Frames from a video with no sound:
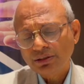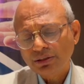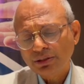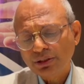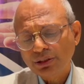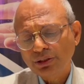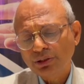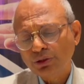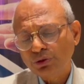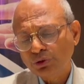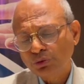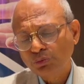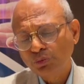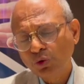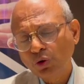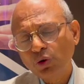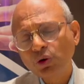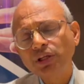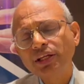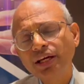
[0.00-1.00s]
you know, to
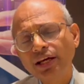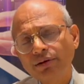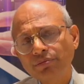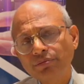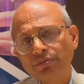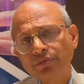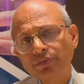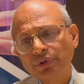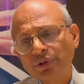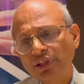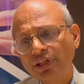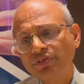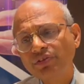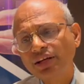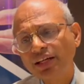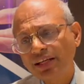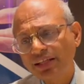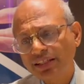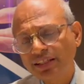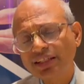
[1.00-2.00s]
mold them, given
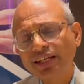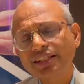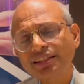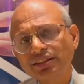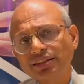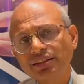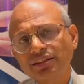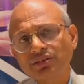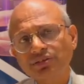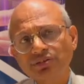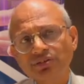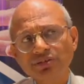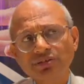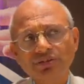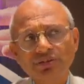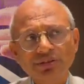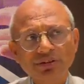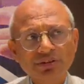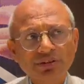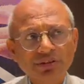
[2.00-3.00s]
a direction.
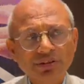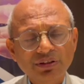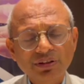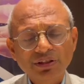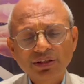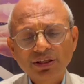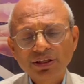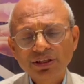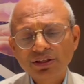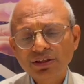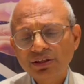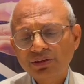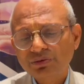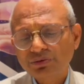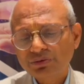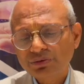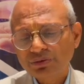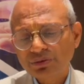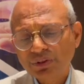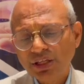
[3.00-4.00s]
You know,
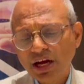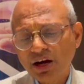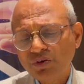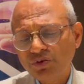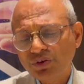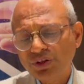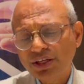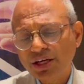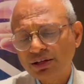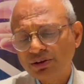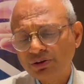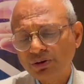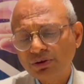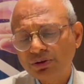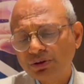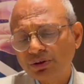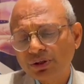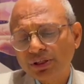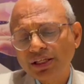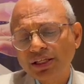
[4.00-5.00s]
now we are not
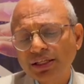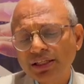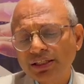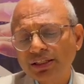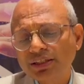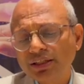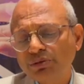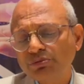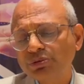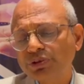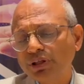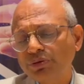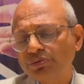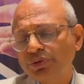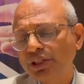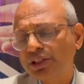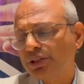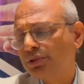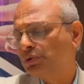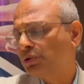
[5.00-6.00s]
talking in terms of
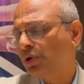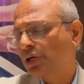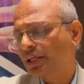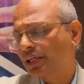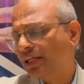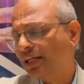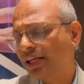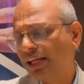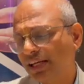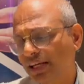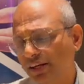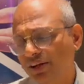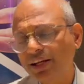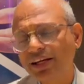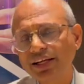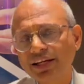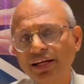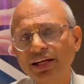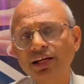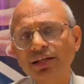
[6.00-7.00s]
that you work in any
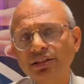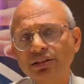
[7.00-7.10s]
area.